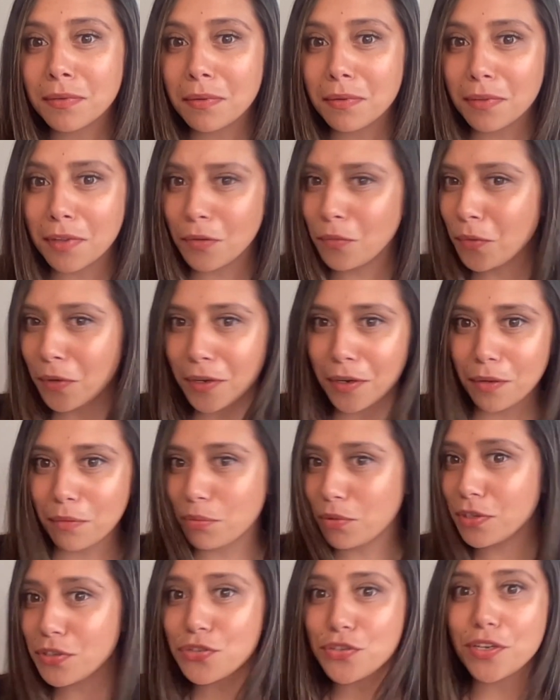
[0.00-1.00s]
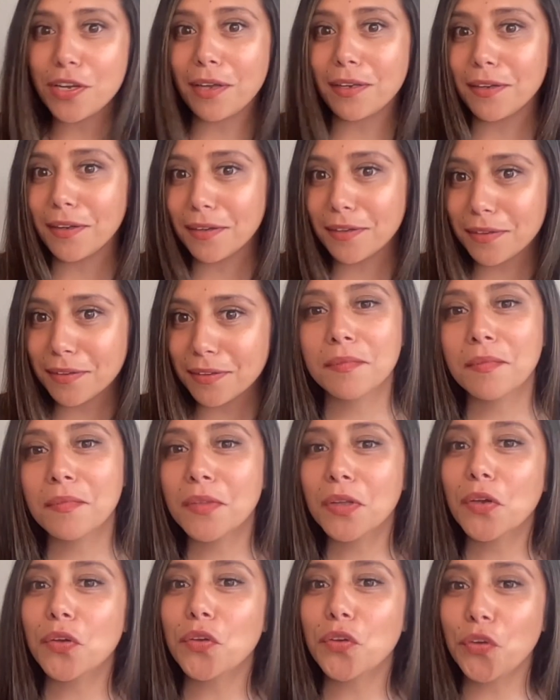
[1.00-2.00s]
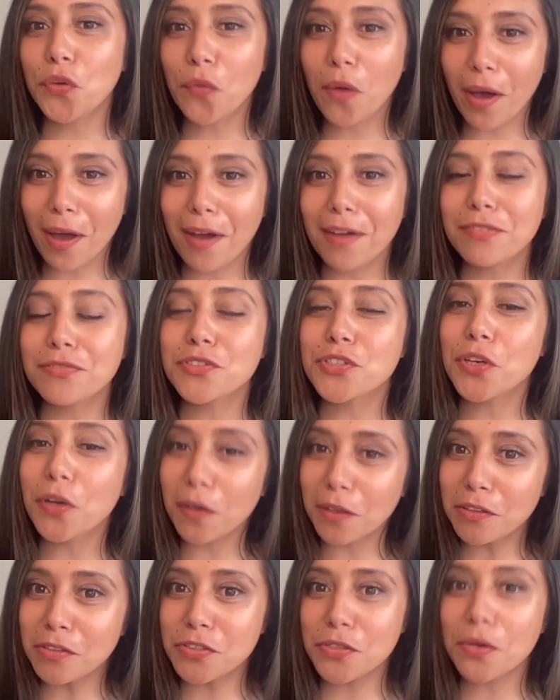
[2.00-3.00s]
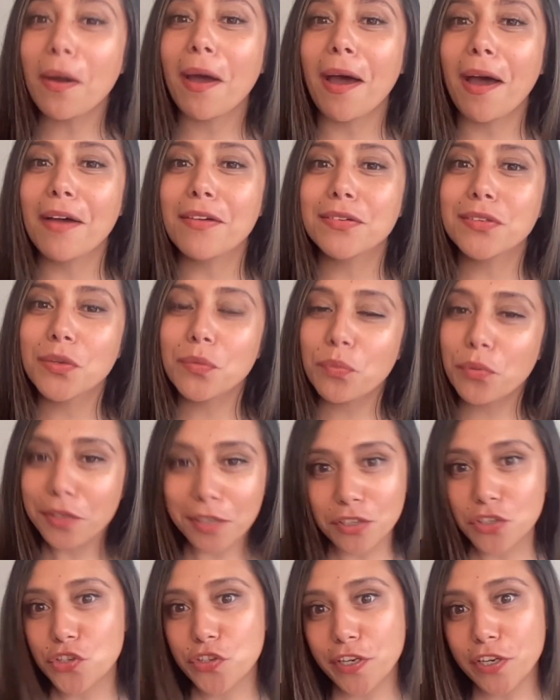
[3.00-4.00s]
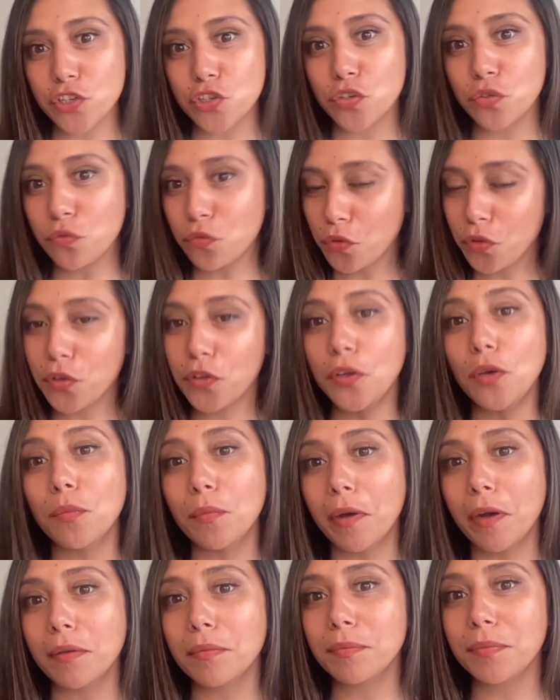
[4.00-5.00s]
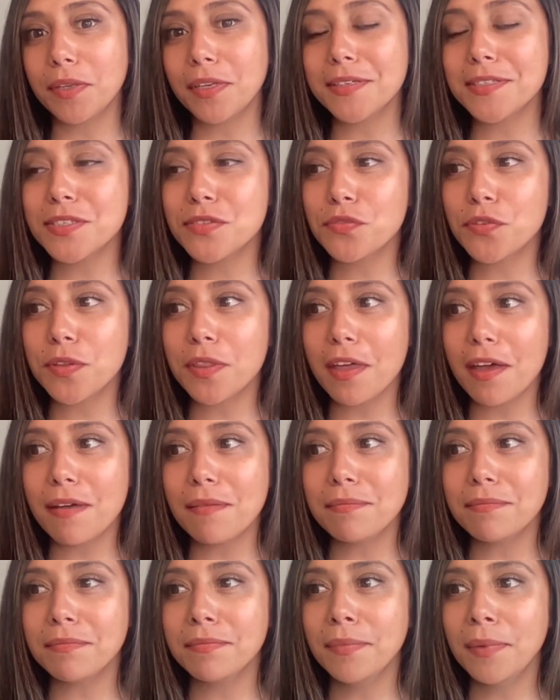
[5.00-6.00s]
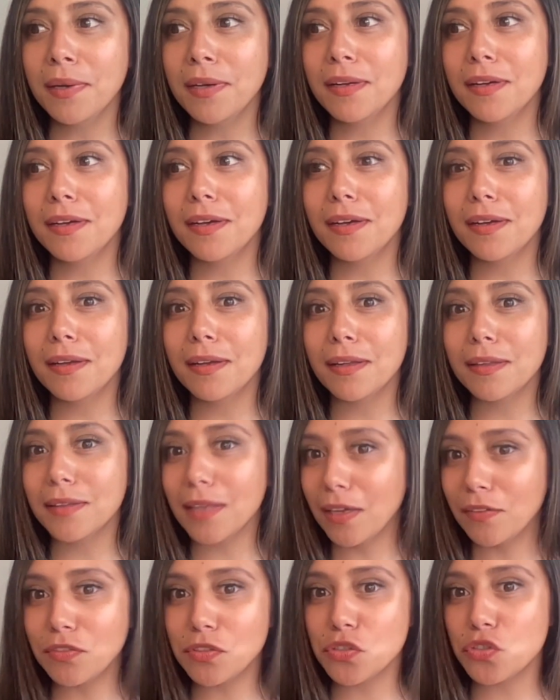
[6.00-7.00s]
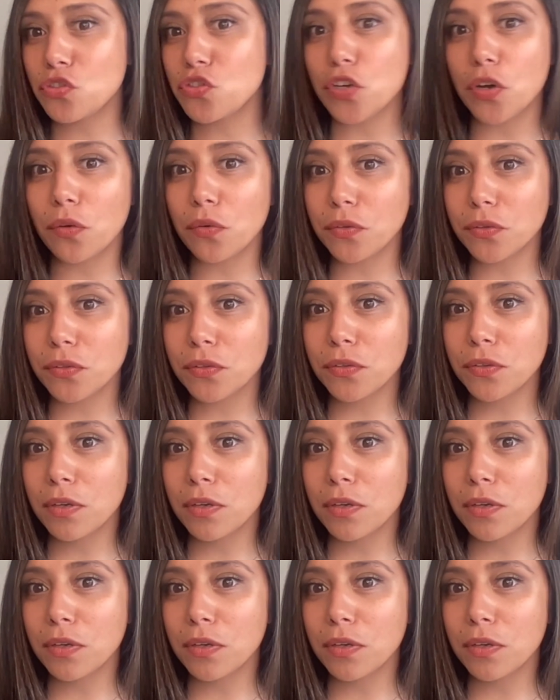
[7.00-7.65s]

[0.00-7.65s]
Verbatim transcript: They want to appreciate it. You have to also have an appreciation for humor, because for them, life is a joke.